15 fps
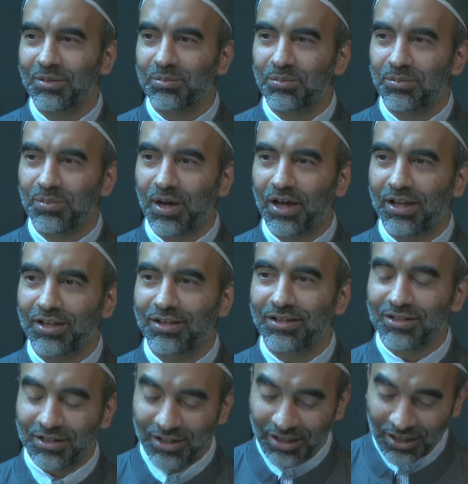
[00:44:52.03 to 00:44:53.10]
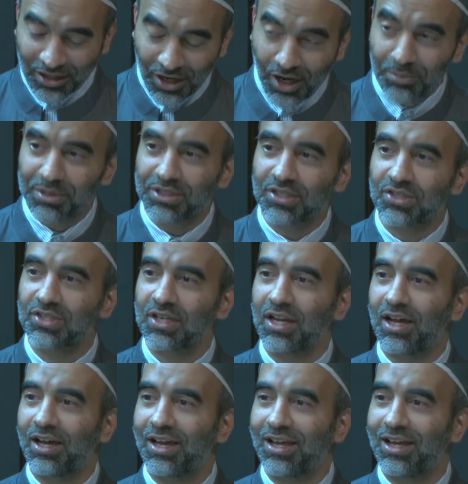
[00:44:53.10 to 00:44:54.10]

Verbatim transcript: but iqamat salah.